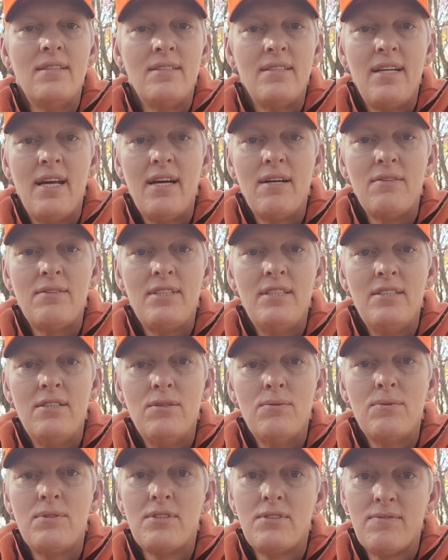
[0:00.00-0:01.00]

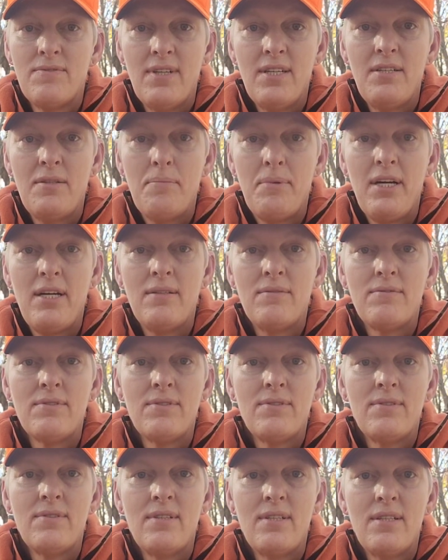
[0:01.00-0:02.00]
Downhill was very painful.